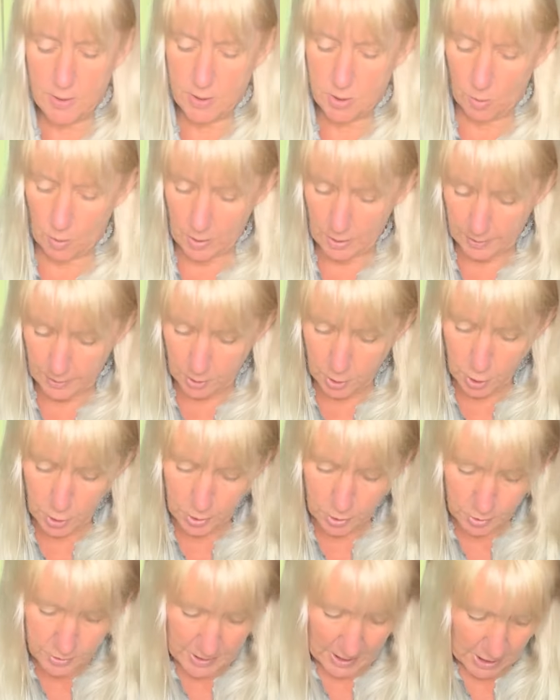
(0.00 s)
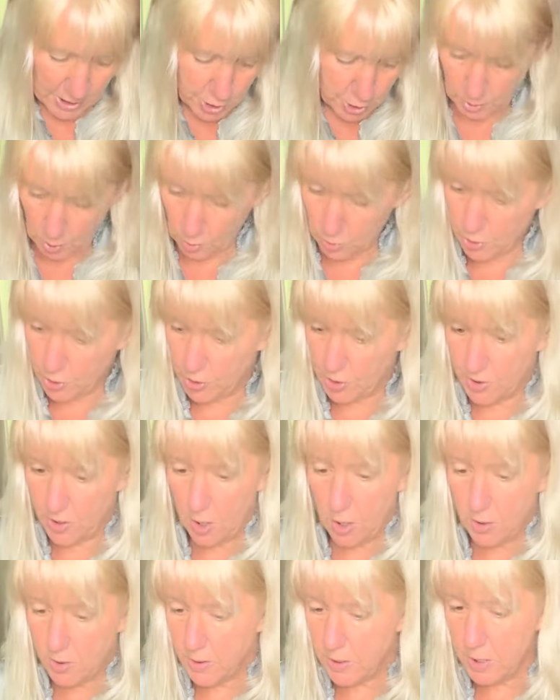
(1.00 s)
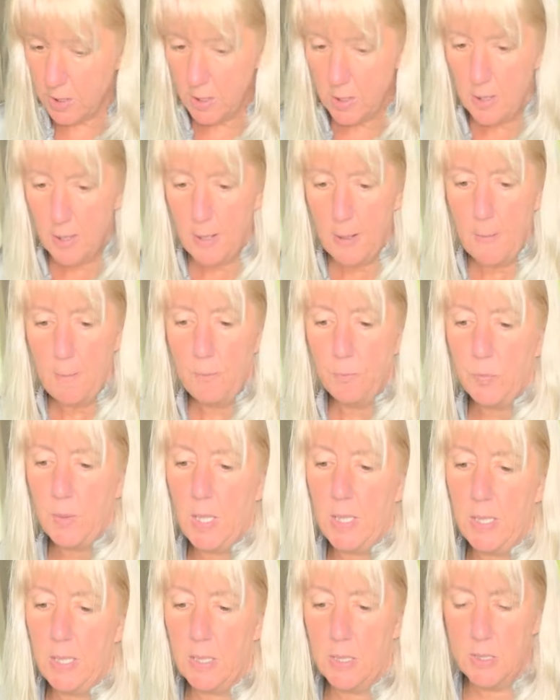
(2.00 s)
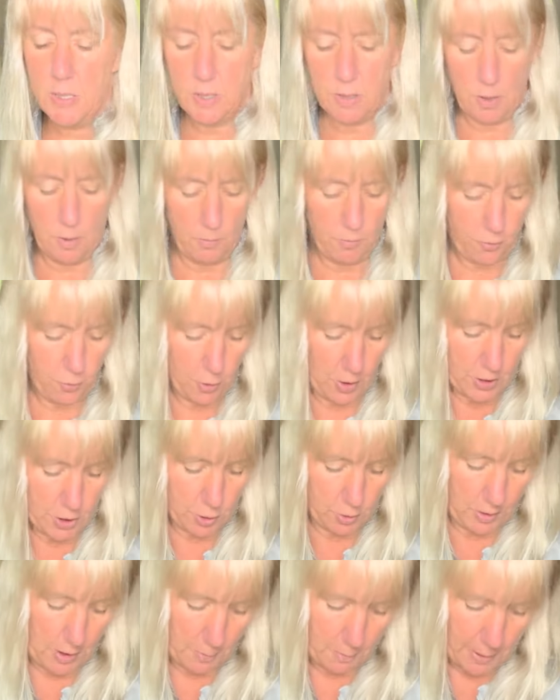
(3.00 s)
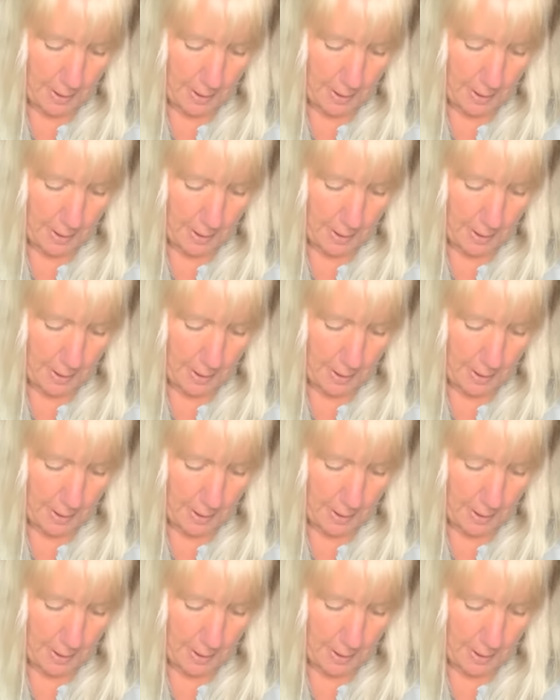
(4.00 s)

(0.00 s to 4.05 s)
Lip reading: So a little dash of kosher salt and some fresh ground